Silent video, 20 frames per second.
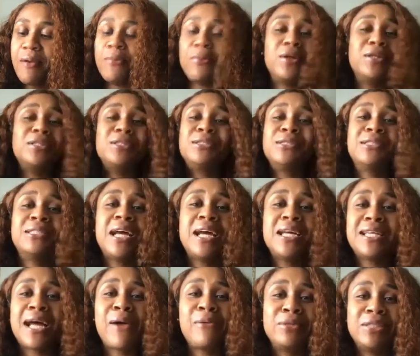one of those
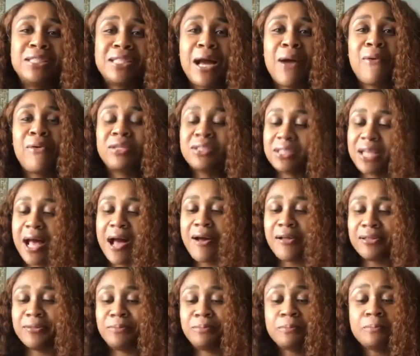days I wish I was
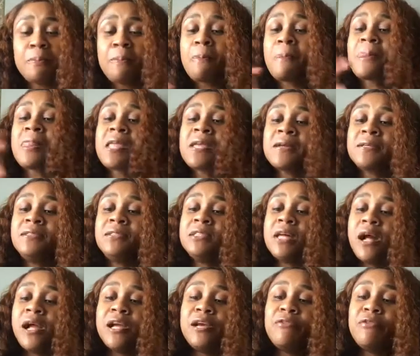calling.
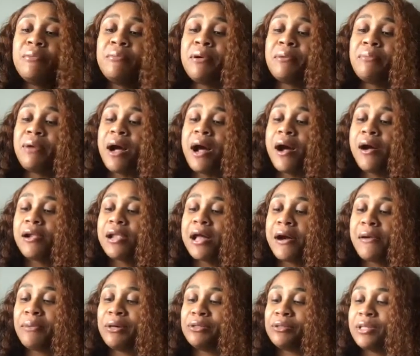He remember all
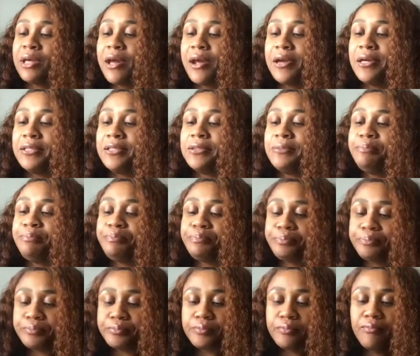our birthdays.
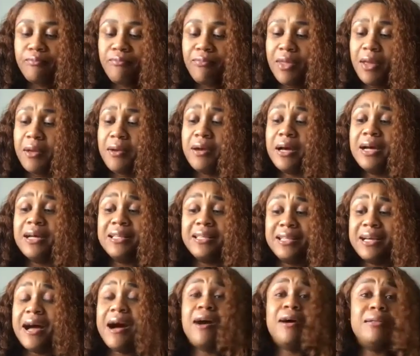
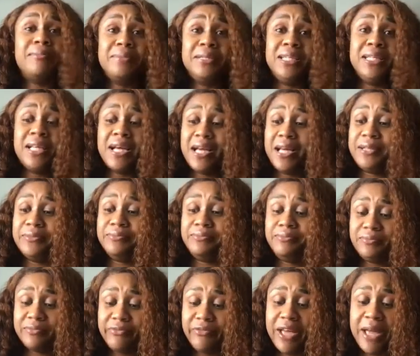I mean, like,
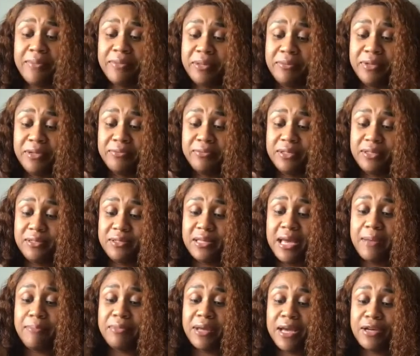family members.
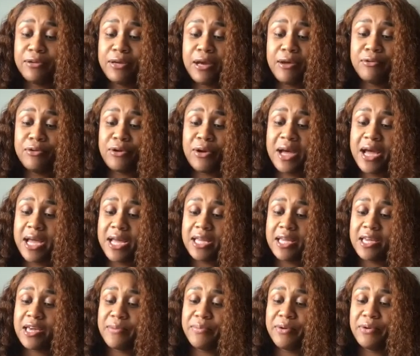I don't know how
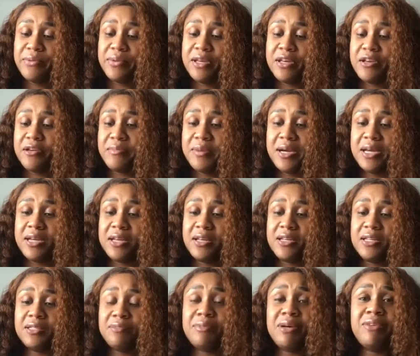he kept up with everybody
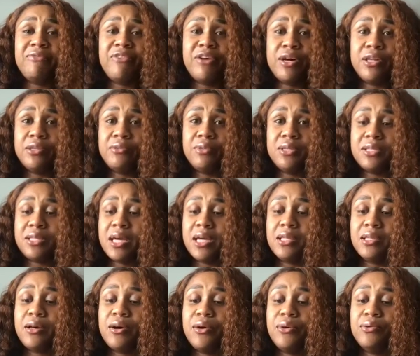because my father was
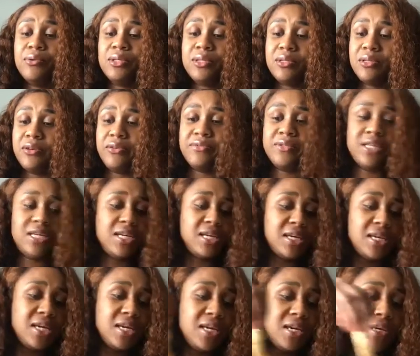like the oldest of
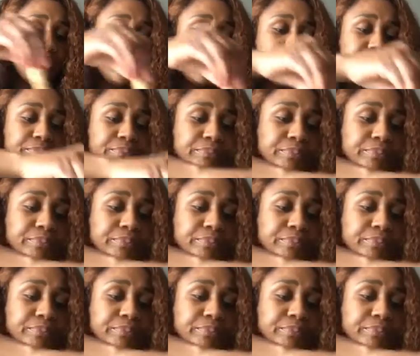10 kids.